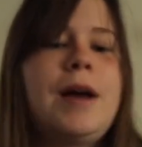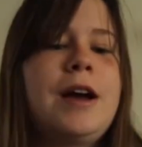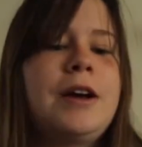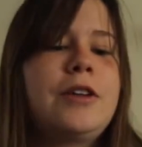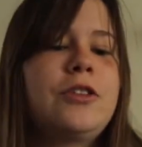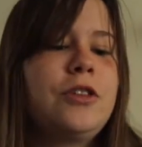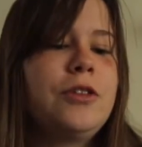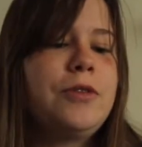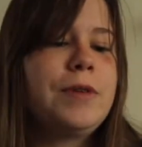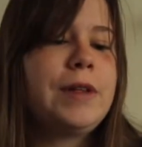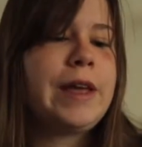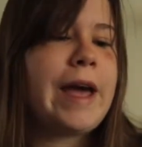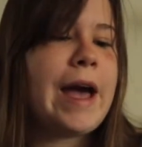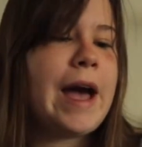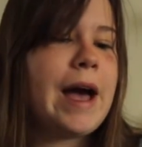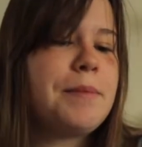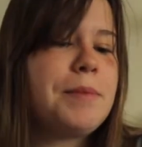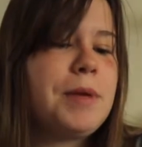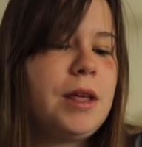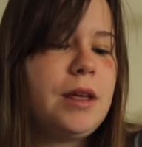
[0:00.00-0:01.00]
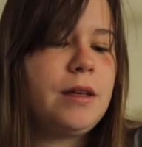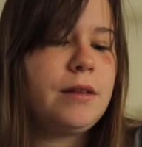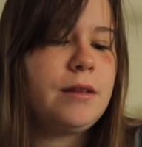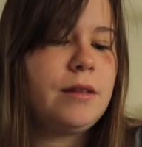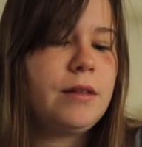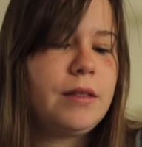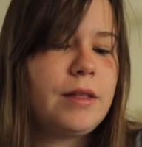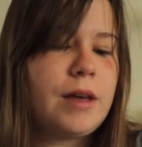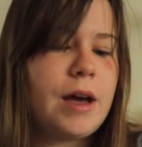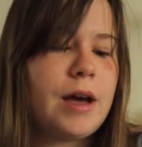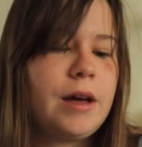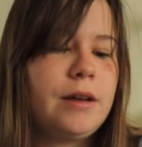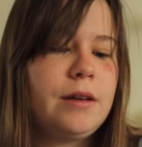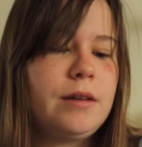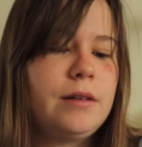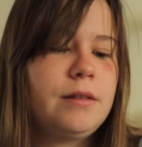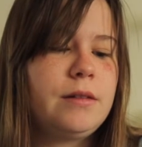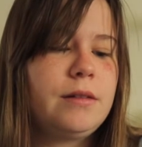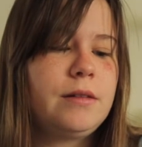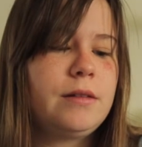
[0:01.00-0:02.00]
actually really happy that
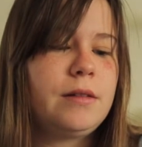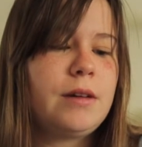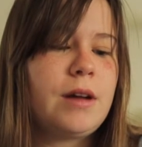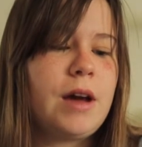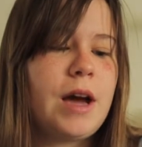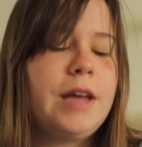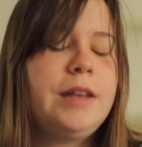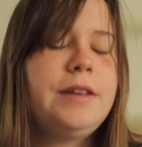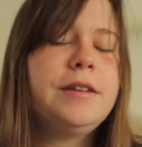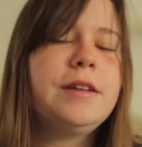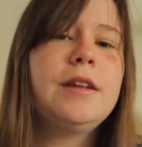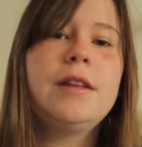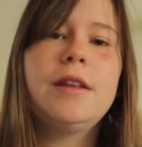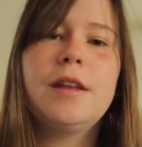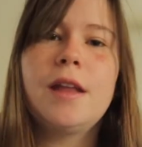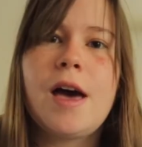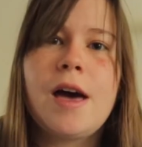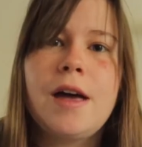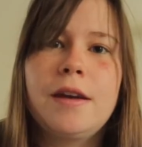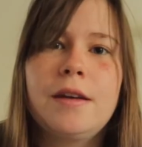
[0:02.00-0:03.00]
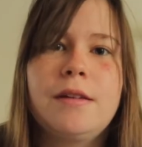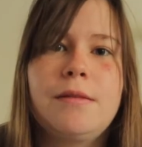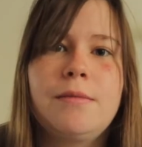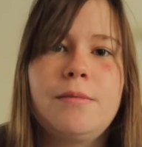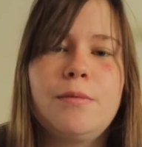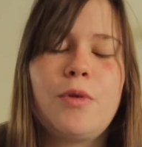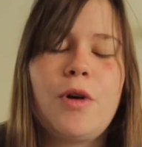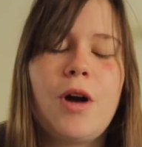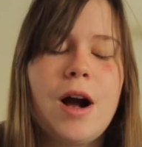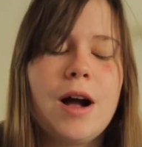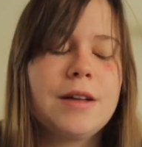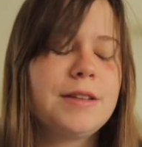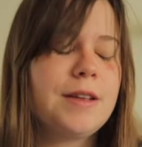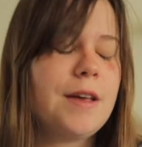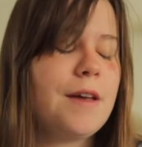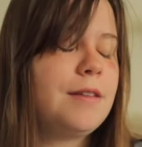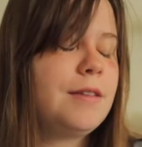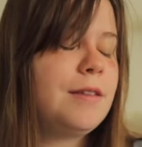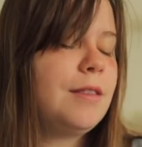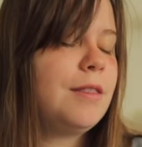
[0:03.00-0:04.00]
I did that
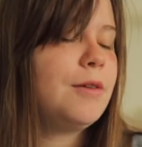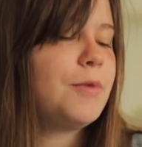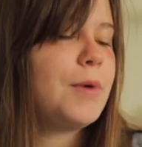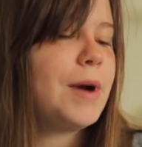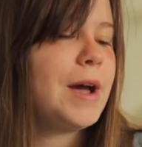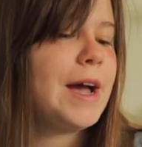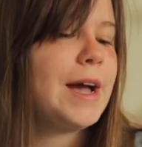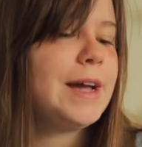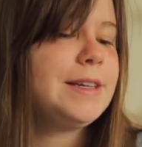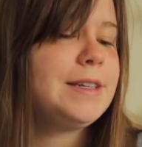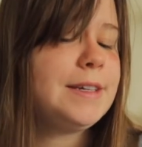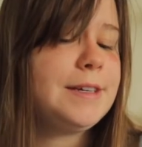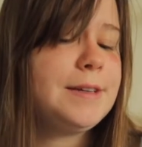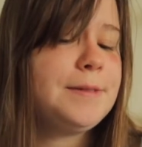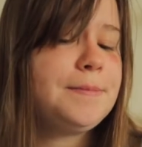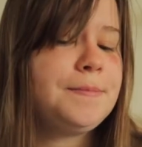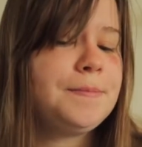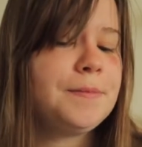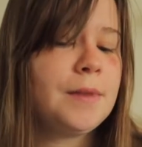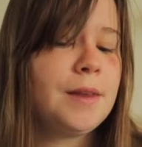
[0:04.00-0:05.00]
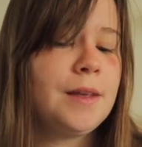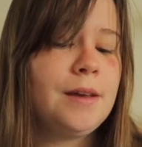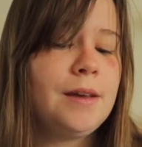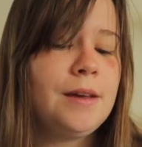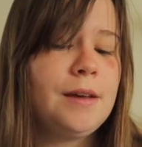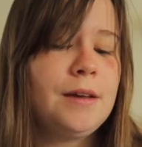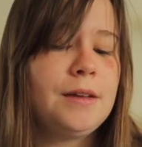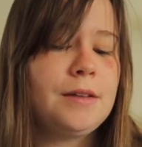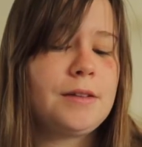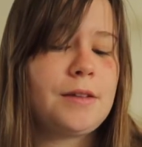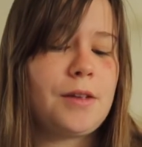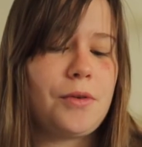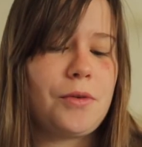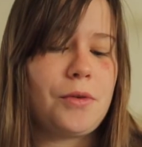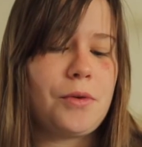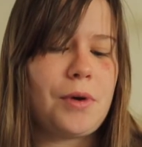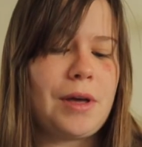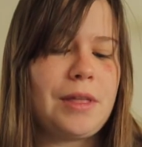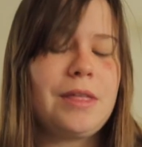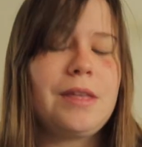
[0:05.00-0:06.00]
process in the way I did.
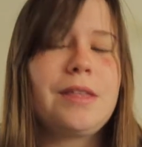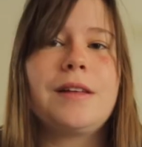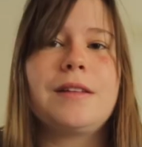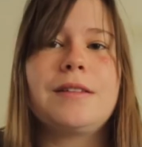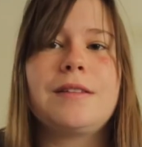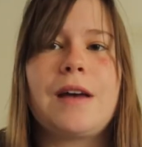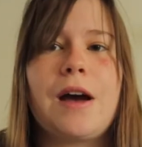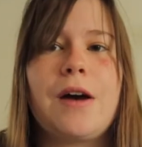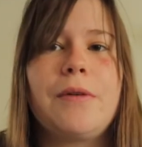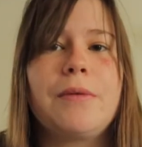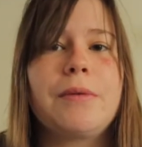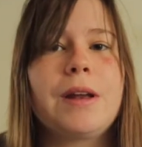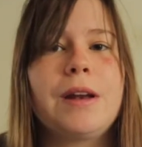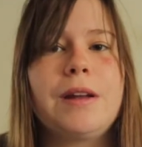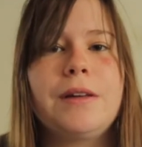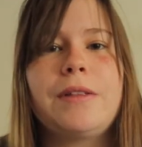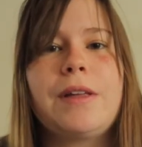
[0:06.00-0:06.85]
So I think that's how I'm gonna